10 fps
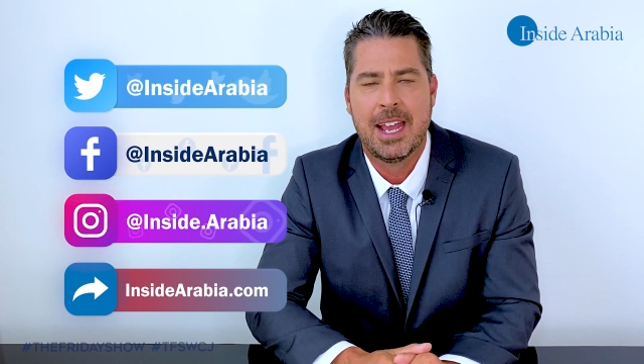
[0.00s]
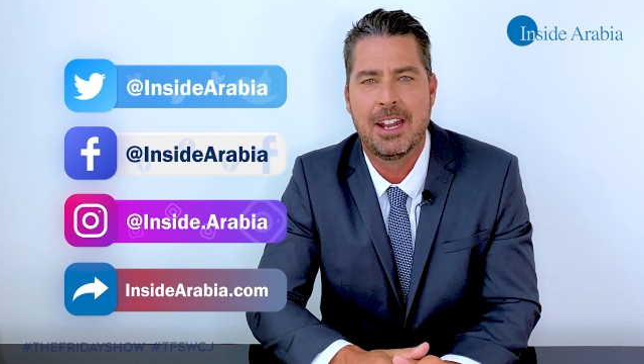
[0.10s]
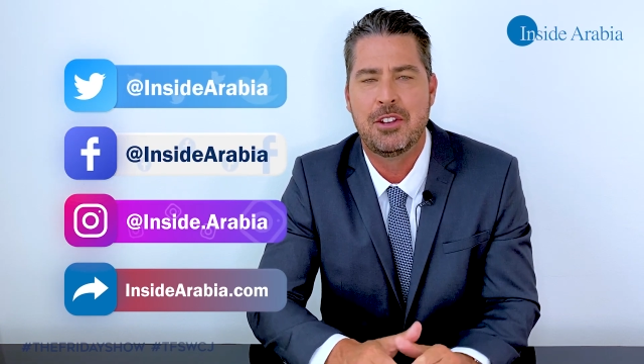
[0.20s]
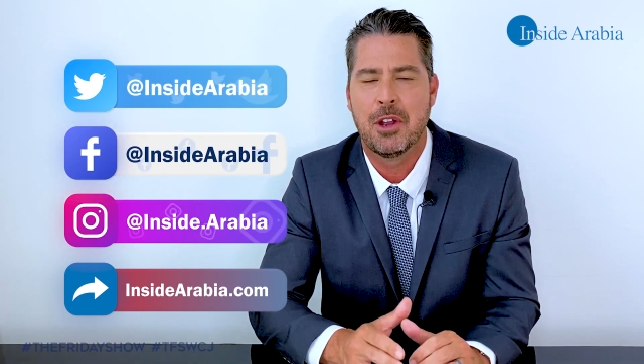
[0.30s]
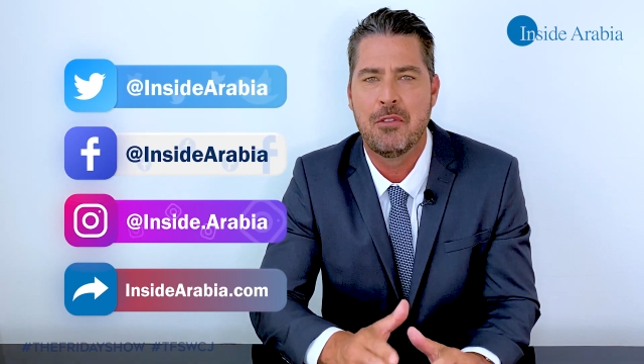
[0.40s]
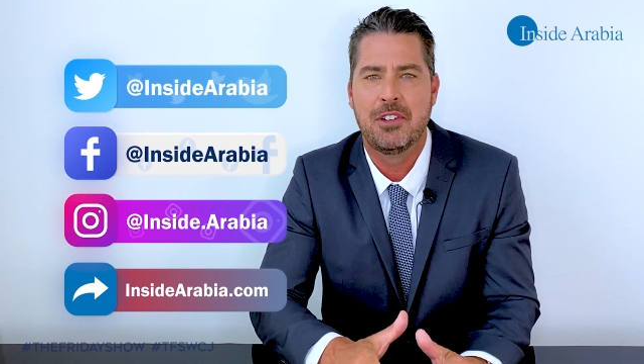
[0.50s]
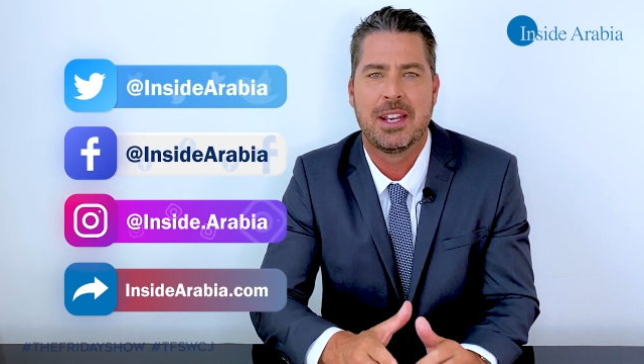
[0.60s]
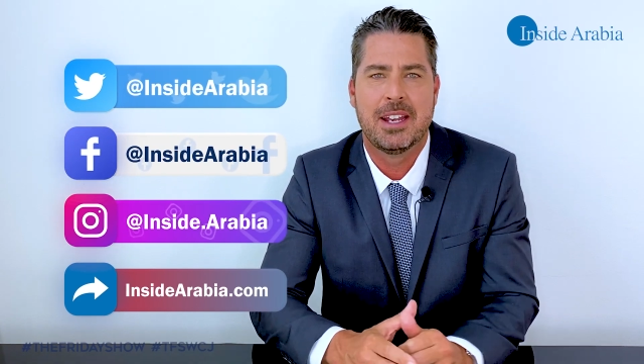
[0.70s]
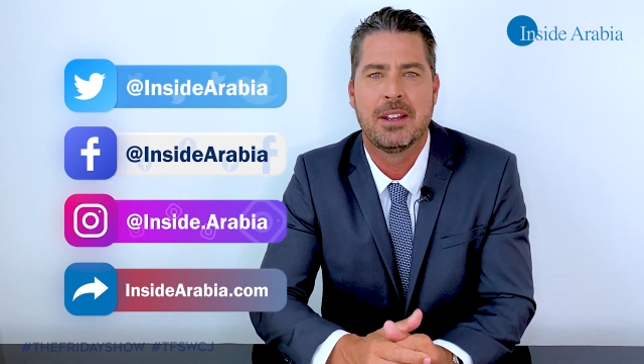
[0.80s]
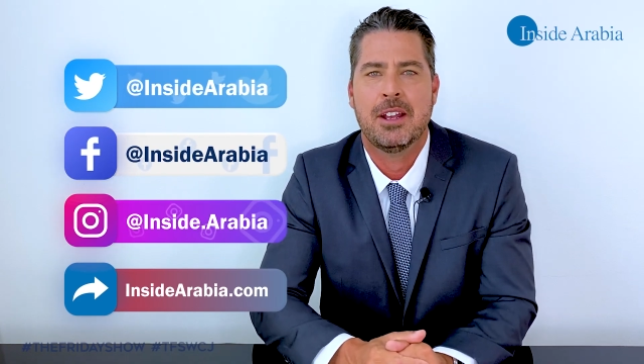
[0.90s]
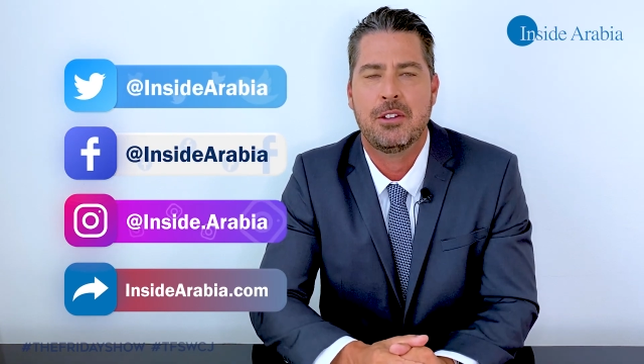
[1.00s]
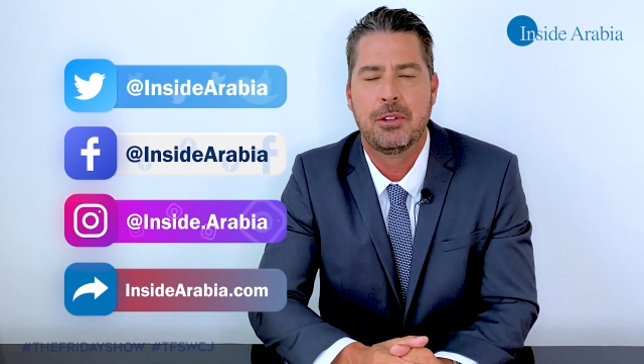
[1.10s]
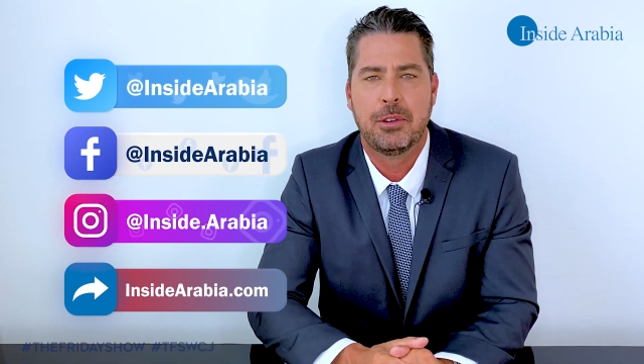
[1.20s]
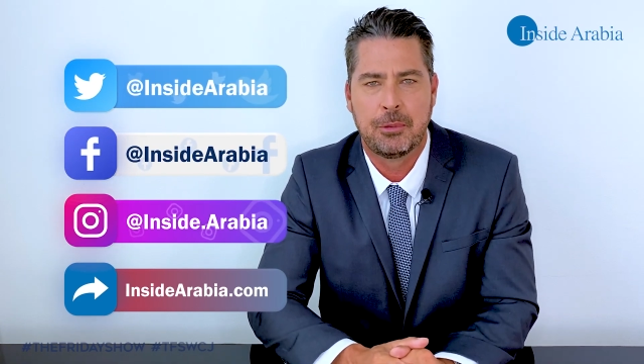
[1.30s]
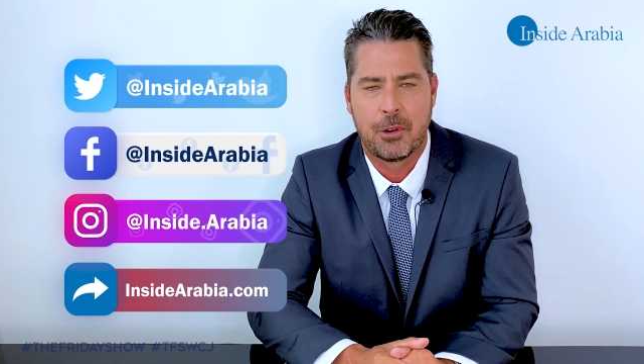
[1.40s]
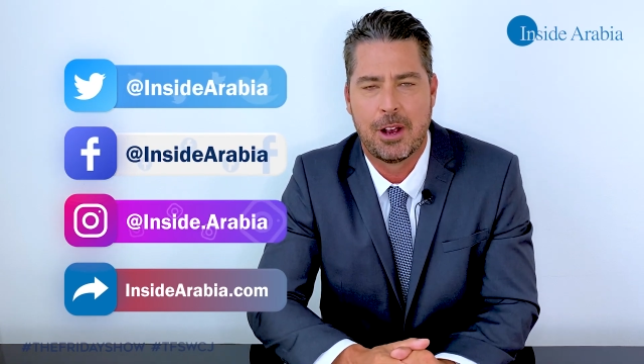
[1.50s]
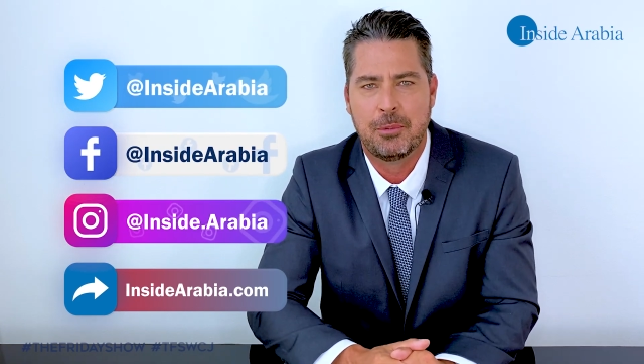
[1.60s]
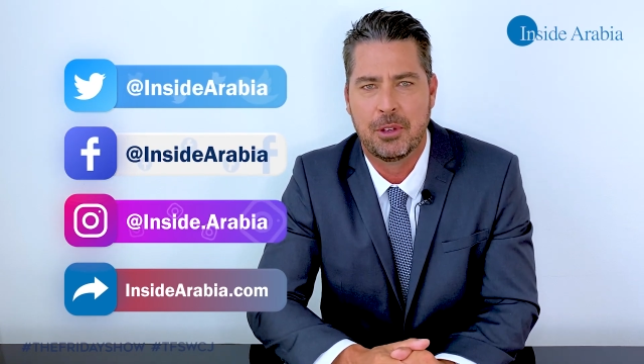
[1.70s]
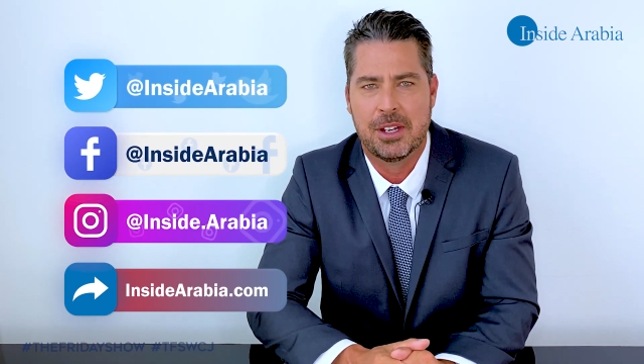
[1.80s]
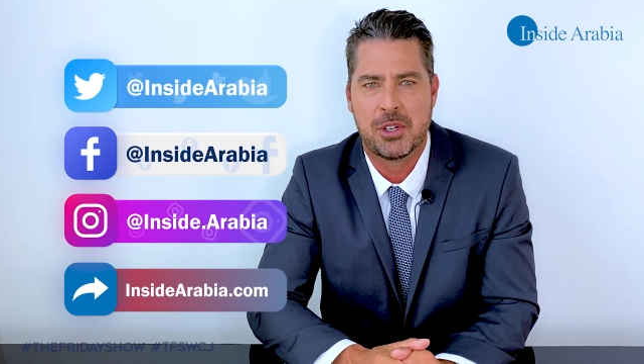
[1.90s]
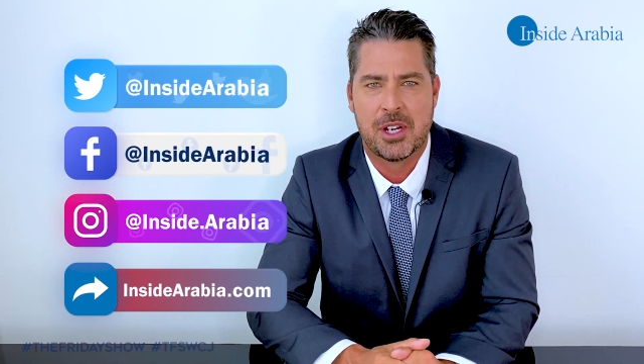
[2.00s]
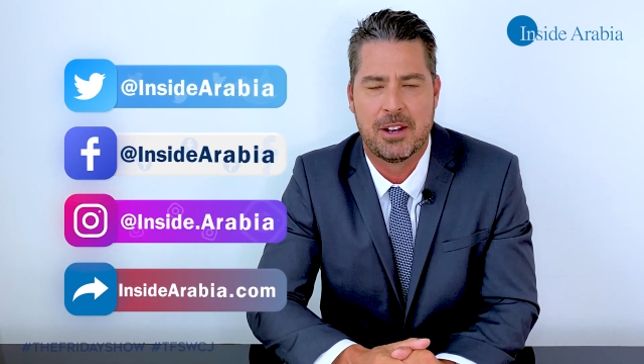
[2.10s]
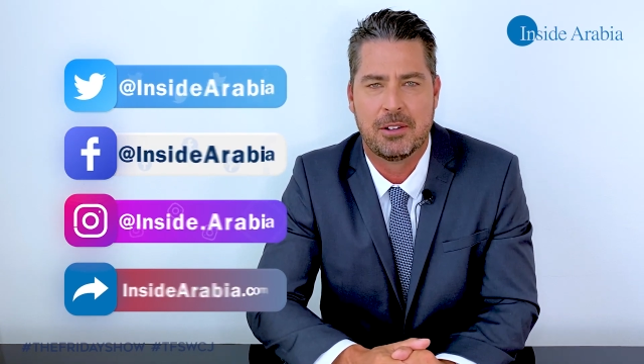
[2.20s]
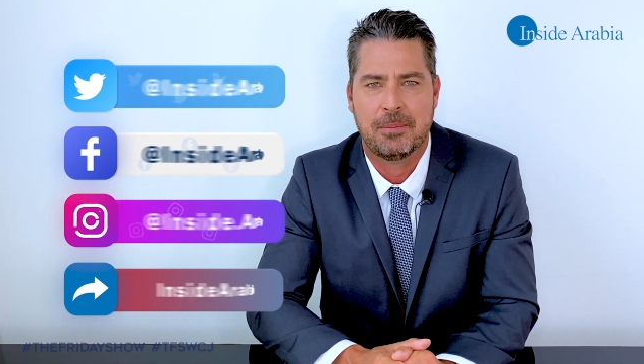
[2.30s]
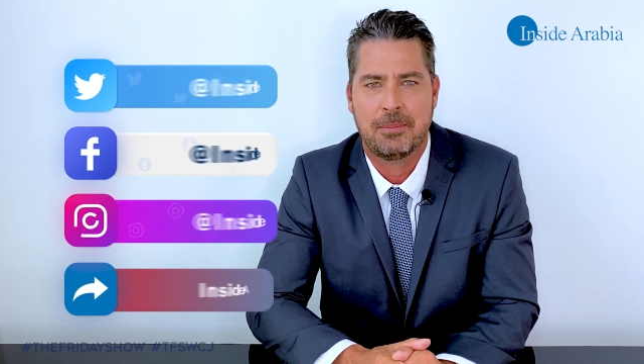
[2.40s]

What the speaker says: And don't forget to subscribe to this channel.